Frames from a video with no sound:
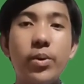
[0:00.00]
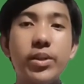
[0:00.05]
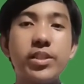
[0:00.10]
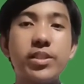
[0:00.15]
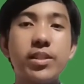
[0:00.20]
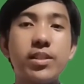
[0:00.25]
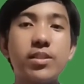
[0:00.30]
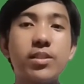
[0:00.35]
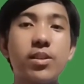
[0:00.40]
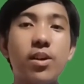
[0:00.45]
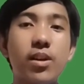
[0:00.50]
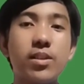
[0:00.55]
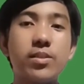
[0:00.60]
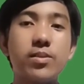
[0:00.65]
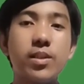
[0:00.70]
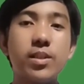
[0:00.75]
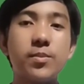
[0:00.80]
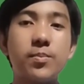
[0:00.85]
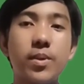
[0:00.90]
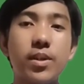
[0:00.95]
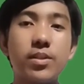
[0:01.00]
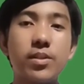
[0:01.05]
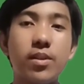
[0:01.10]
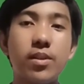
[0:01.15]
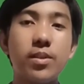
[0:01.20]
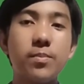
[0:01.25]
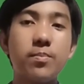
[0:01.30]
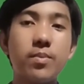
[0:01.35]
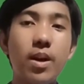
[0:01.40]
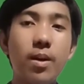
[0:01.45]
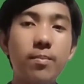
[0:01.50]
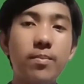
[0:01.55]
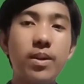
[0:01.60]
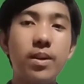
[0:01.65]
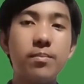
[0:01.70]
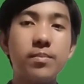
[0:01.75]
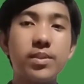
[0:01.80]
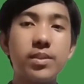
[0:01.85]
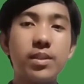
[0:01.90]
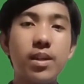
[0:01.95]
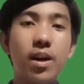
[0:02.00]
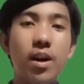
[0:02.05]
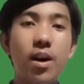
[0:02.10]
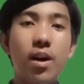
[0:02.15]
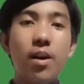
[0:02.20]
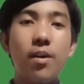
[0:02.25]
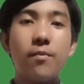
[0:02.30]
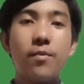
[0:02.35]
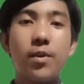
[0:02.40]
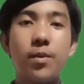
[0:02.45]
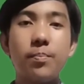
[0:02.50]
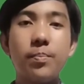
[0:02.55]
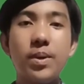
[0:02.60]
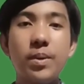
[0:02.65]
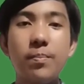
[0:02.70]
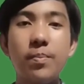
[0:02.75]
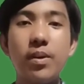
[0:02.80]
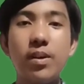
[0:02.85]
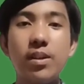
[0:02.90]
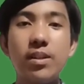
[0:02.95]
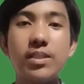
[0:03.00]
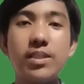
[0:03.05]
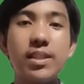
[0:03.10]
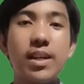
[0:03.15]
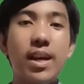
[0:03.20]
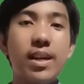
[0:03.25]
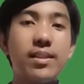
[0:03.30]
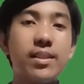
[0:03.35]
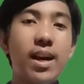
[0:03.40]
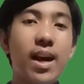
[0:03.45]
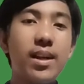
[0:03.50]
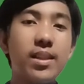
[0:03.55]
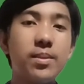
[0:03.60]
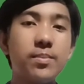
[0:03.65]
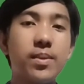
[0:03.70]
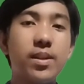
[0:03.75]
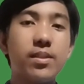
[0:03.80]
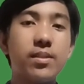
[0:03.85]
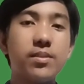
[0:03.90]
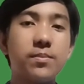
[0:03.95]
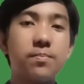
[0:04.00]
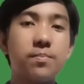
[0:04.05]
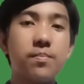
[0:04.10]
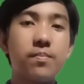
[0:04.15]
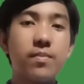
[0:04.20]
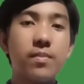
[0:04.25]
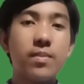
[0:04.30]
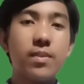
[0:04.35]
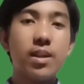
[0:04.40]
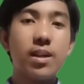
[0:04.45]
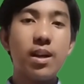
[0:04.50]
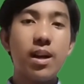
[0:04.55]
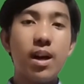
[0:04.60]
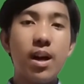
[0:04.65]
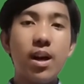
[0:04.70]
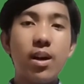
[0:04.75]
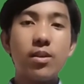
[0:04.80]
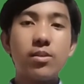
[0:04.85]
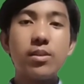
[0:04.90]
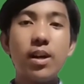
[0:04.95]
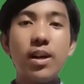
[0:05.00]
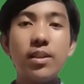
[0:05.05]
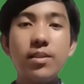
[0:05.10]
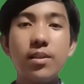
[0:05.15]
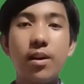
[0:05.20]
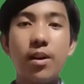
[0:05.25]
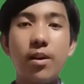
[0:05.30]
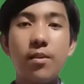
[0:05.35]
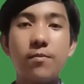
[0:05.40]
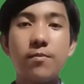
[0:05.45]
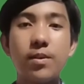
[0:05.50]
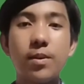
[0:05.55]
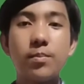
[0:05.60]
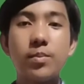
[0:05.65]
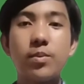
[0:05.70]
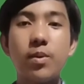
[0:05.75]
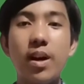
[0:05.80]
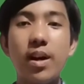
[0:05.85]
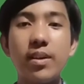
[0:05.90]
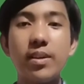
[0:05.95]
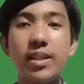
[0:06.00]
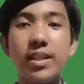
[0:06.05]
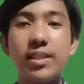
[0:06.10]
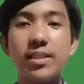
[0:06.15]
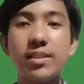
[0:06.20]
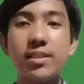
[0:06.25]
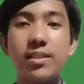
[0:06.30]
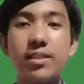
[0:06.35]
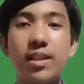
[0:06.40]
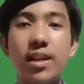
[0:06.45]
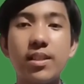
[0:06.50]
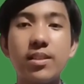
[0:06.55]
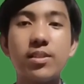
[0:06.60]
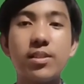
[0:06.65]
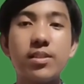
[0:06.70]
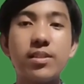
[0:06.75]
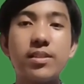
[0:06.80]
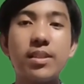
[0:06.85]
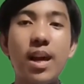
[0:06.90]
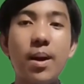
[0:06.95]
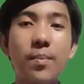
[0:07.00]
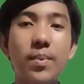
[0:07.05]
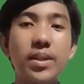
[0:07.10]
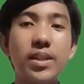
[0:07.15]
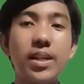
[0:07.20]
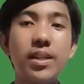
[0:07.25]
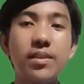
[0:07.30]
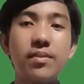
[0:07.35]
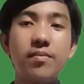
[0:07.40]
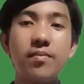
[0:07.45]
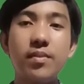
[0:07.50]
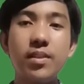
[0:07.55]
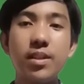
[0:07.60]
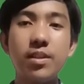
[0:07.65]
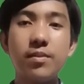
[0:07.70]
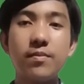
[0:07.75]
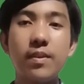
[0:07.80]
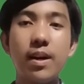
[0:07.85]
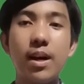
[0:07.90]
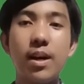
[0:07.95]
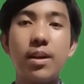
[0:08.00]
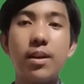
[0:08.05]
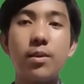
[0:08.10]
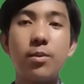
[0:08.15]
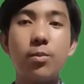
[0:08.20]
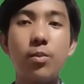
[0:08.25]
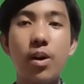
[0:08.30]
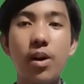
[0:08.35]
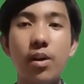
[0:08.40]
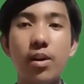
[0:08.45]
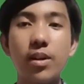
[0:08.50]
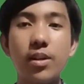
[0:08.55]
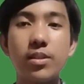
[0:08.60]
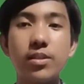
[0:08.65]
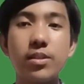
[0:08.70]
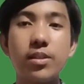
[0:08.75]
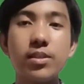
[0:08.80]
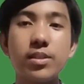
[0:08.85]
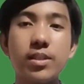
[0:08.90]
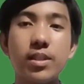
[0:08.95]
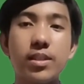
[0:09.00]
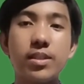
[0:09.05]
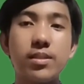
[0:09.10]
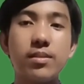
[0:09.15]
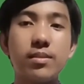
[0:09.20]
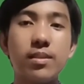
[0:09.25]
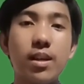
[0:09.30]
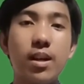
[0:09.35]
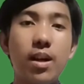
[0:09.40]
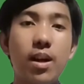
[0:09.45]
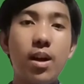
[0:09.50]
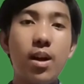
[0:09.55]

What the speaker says: which can cause respiratory problems for people and animals. Runoff from quarries can contaminate nearby water sources